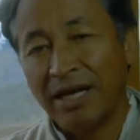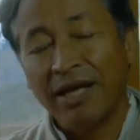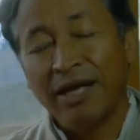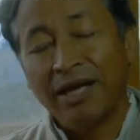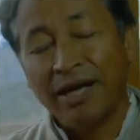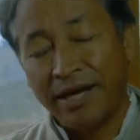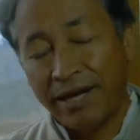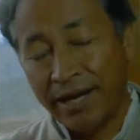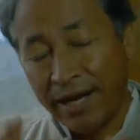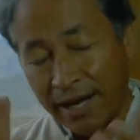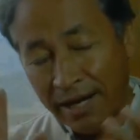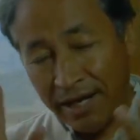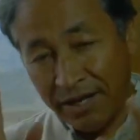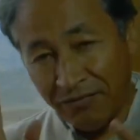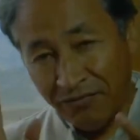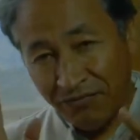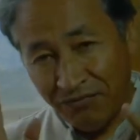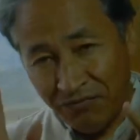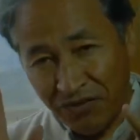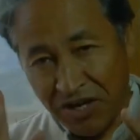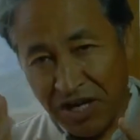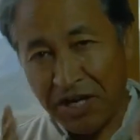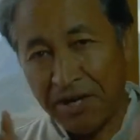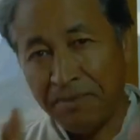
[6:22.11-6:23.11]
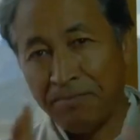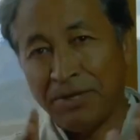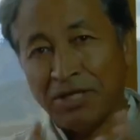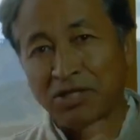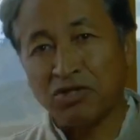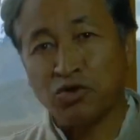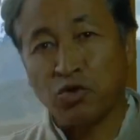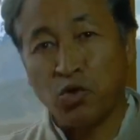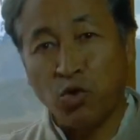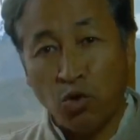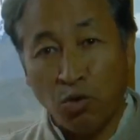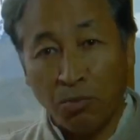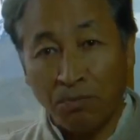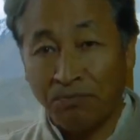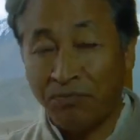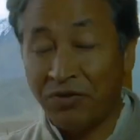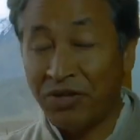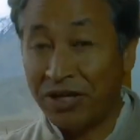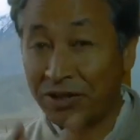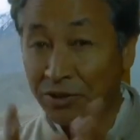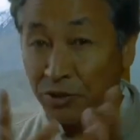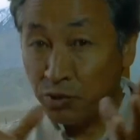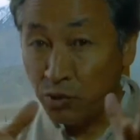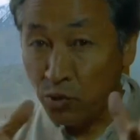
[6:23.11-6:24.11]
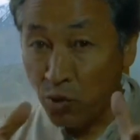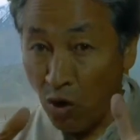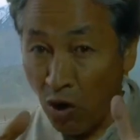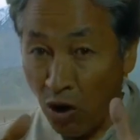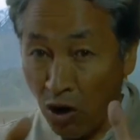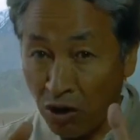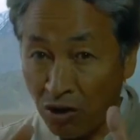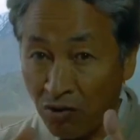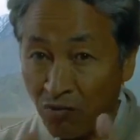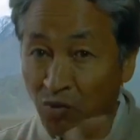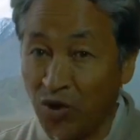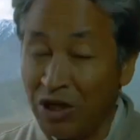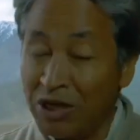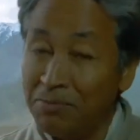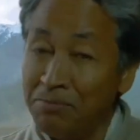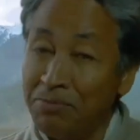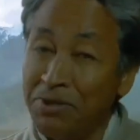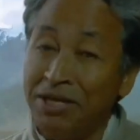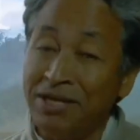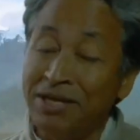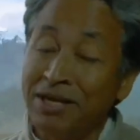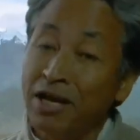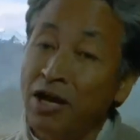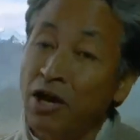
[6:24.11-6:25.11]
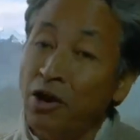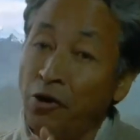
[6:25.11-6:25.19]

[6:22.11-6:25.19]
And I very much hope that you all will be